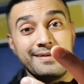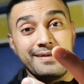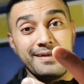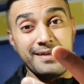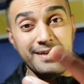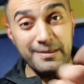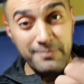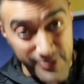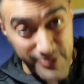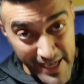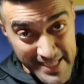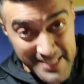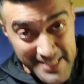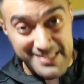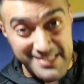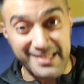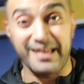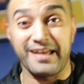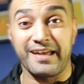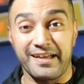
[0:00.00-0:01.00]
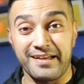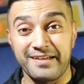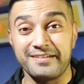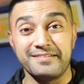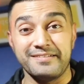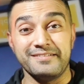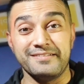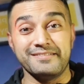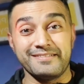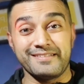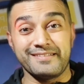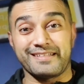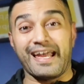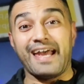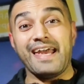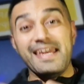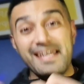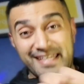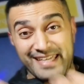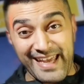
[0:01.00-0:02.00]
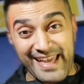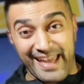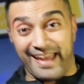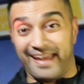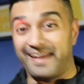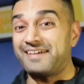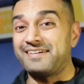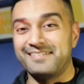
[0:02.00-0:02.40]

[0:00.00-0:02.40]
Embrace it. Take it.